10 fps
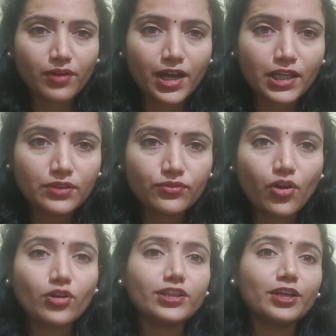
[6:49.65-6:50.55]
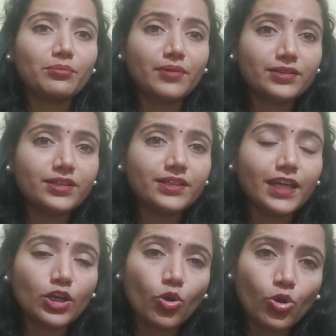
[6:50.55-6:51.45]
wife or their mother
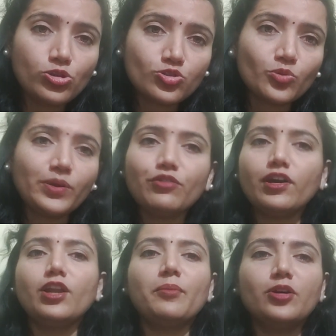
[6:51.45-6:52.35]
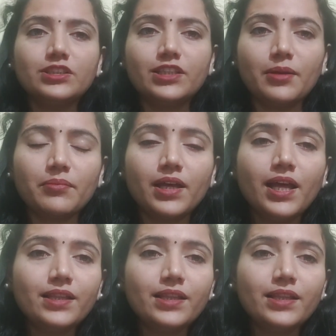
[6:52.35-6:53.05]
can also be one among them.